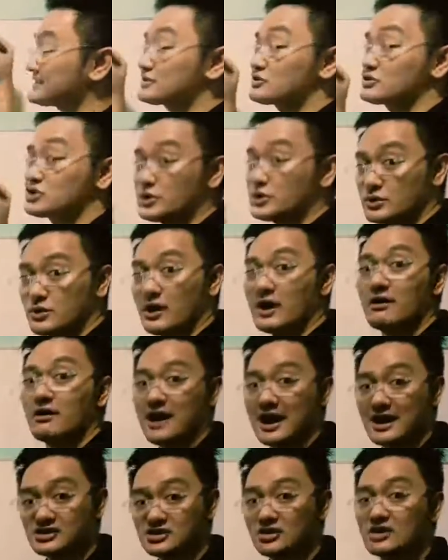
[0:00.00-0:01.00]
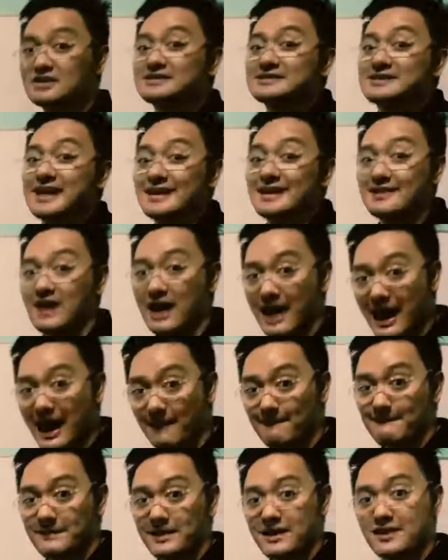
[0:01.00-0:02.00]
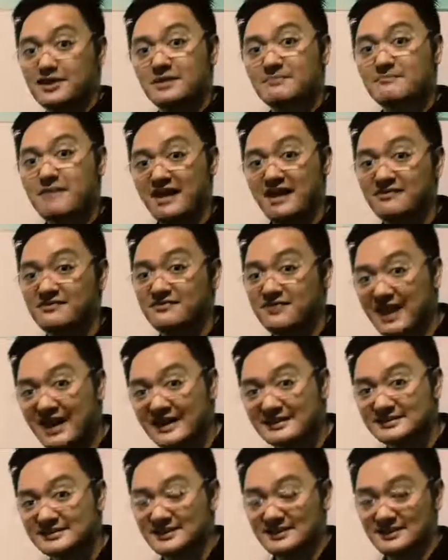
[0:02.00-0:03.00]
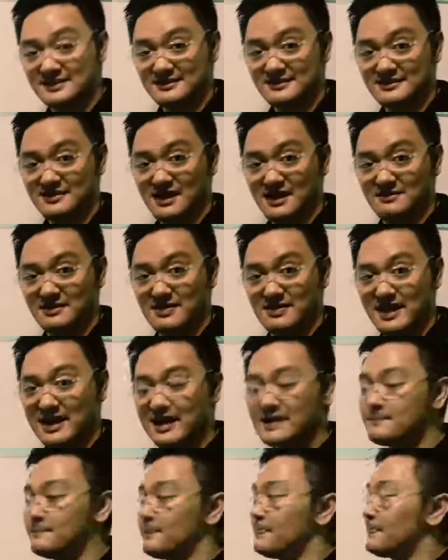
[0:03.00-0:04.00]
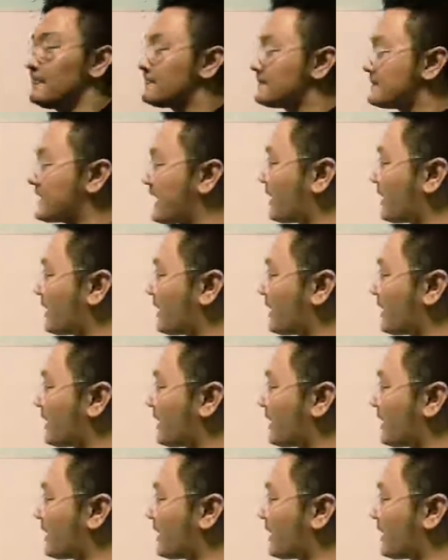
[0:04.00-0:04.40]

these 2 are actually set up in your neck vent. Am I right?